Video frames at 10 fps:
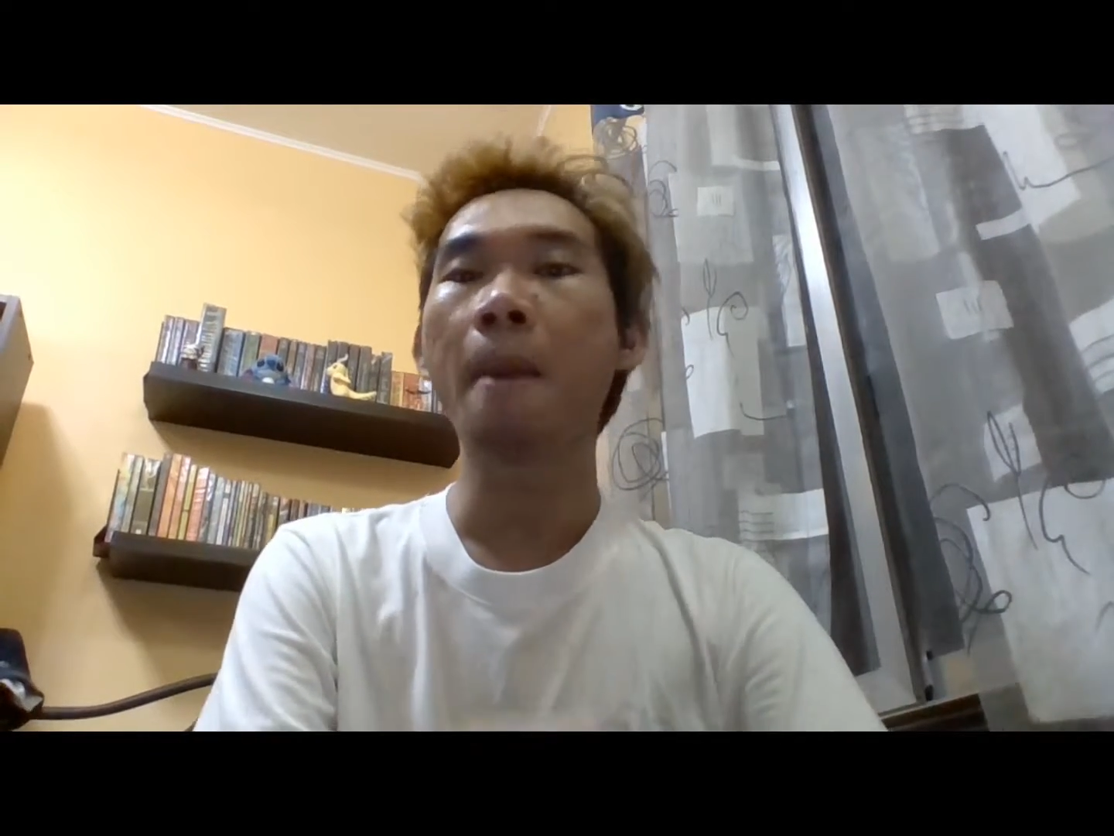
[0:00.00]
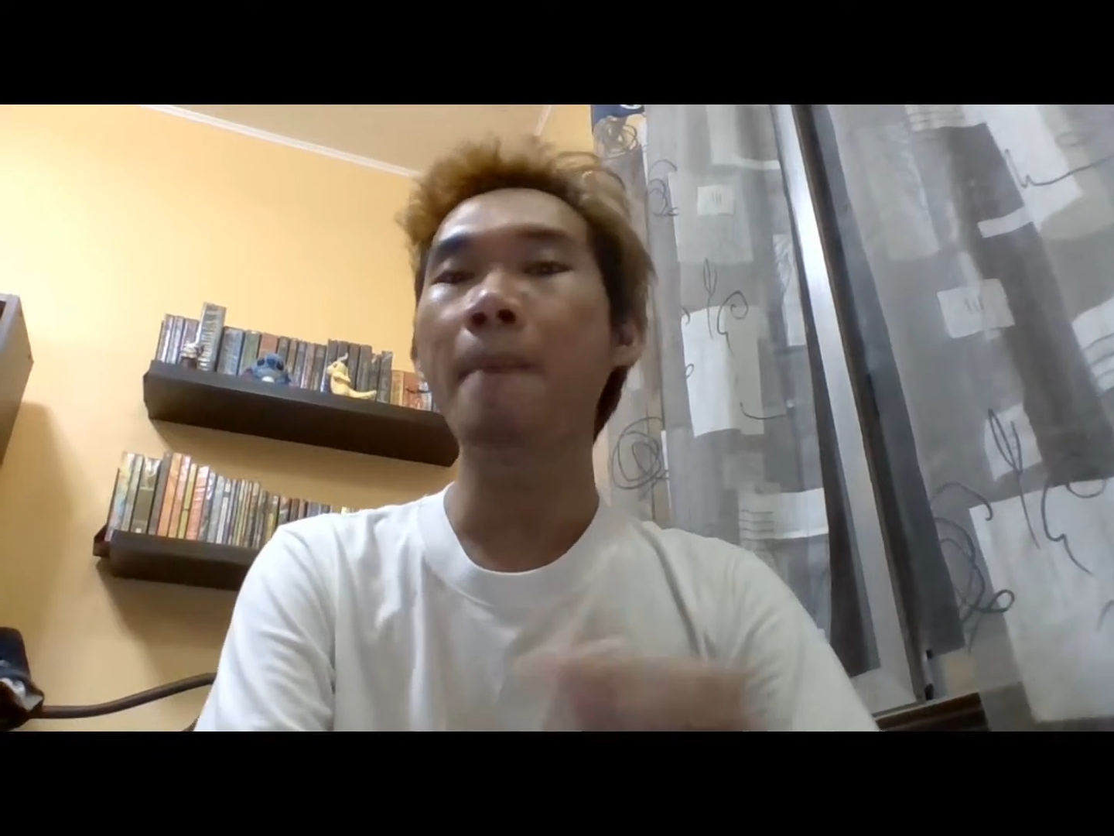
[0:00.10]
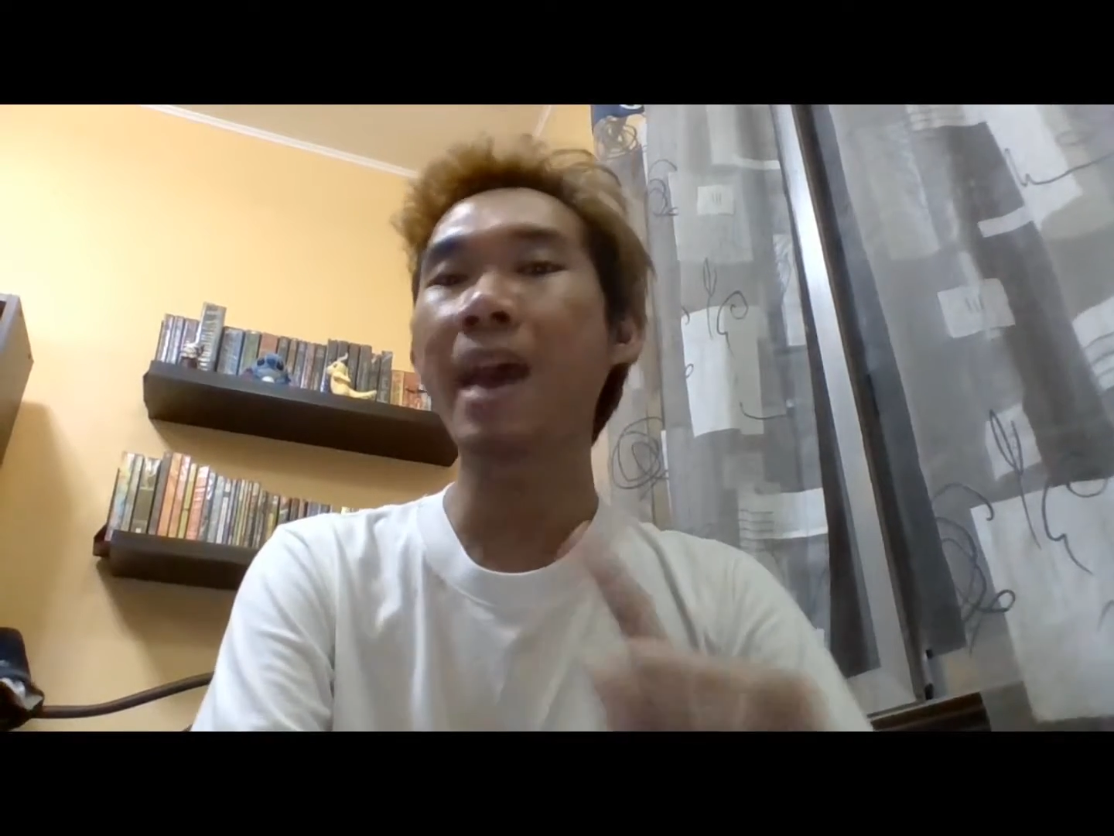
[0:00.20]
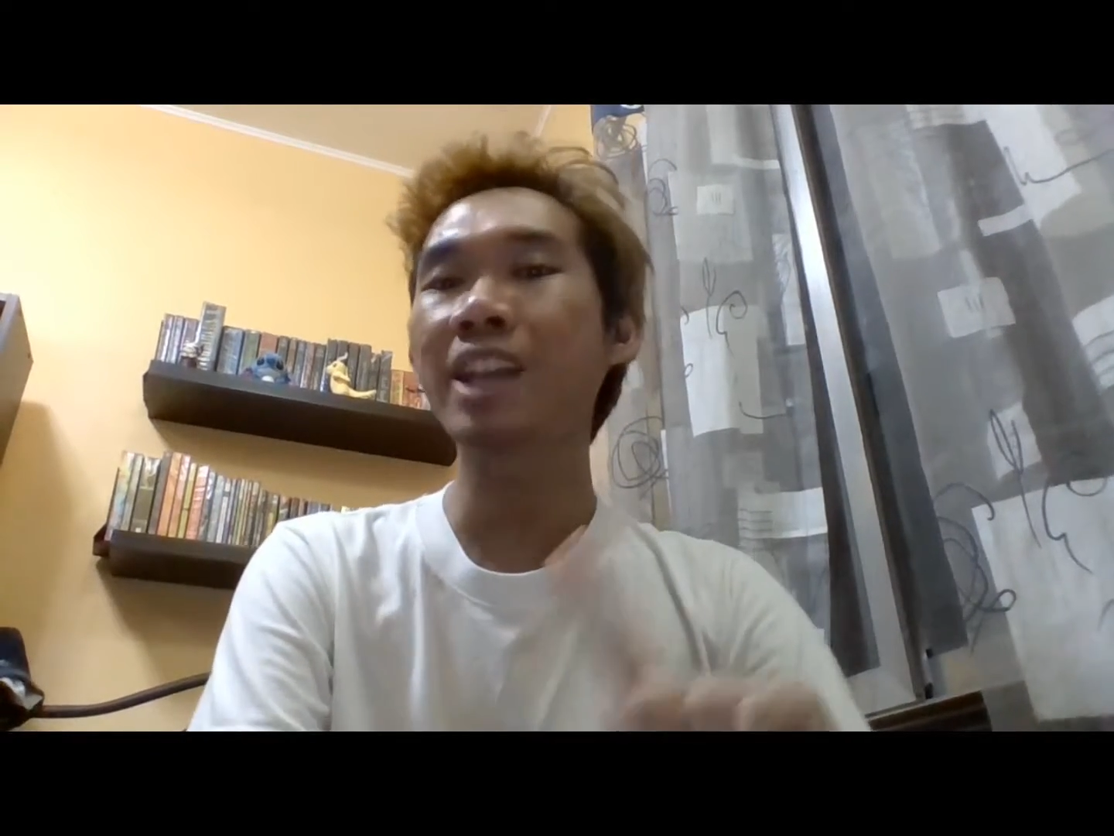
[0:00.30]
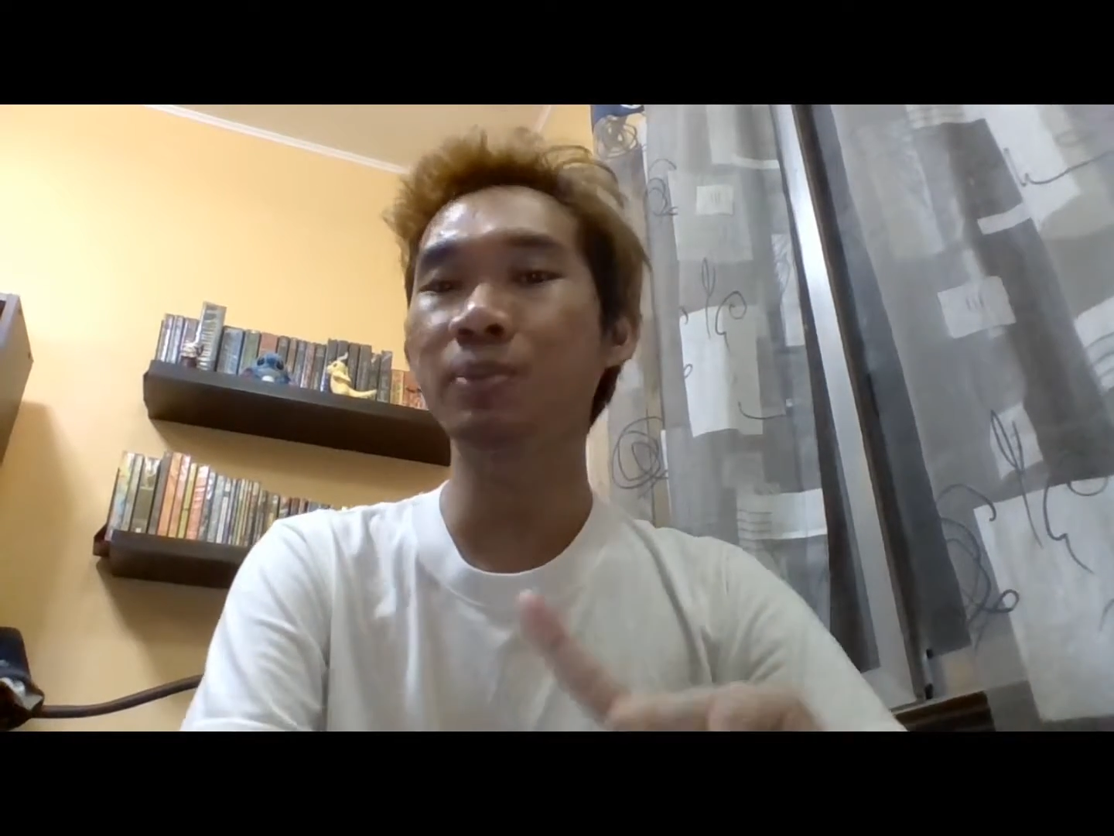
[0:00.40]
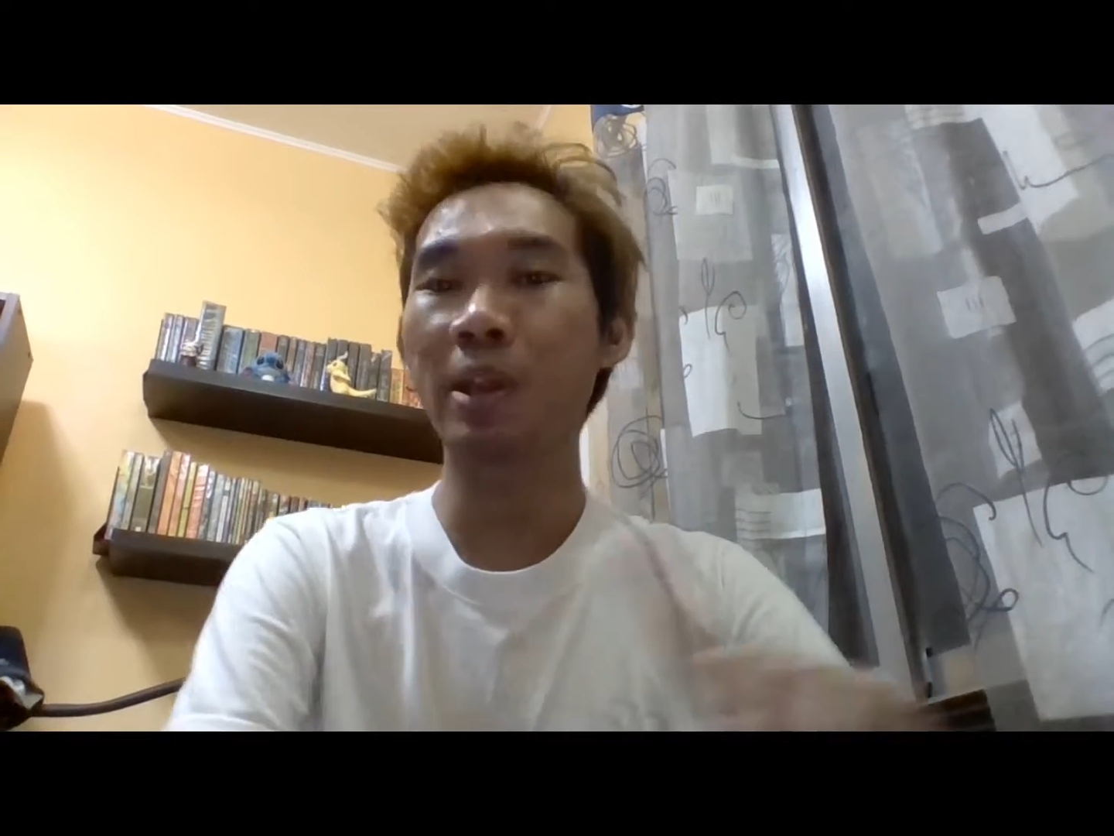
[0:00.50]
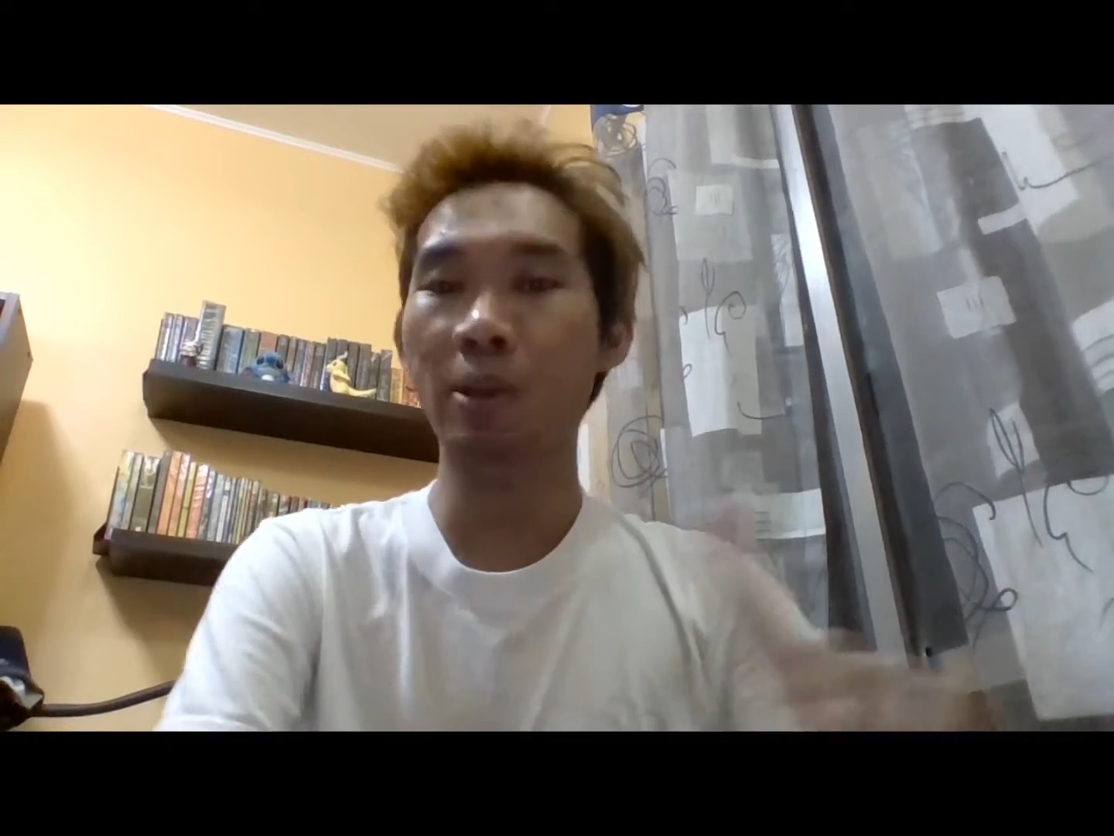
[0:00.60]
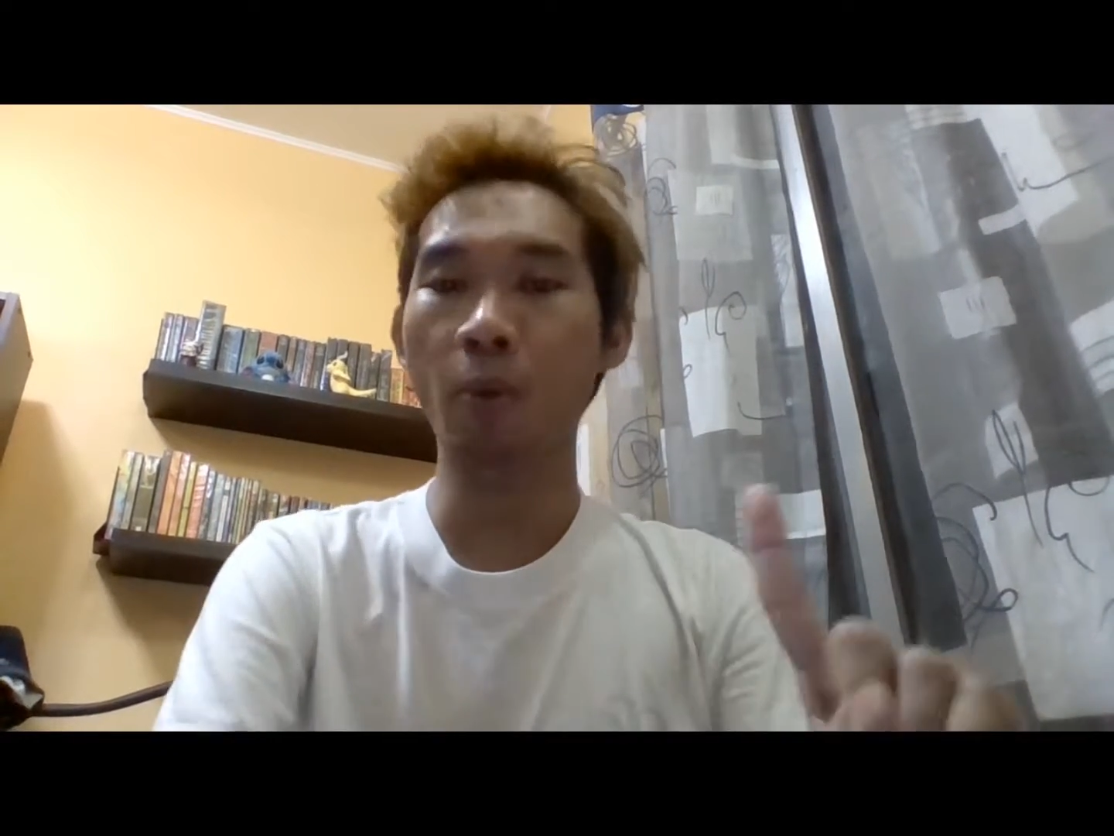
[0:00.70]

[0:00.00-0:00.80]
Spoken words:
batchmate,